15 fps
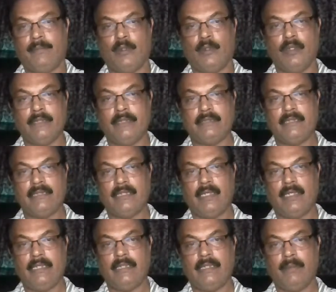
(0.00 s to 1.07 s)
Polythene
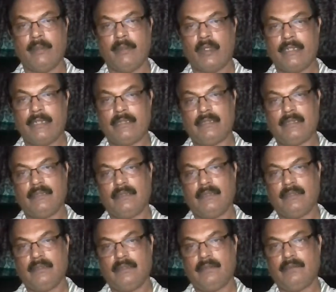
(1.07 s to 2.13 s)
and ebonite,
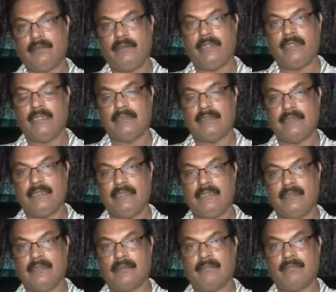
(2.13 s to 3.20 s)
you can see
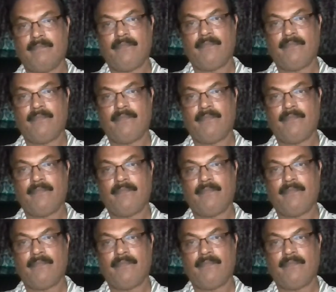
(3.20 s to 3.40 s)
here,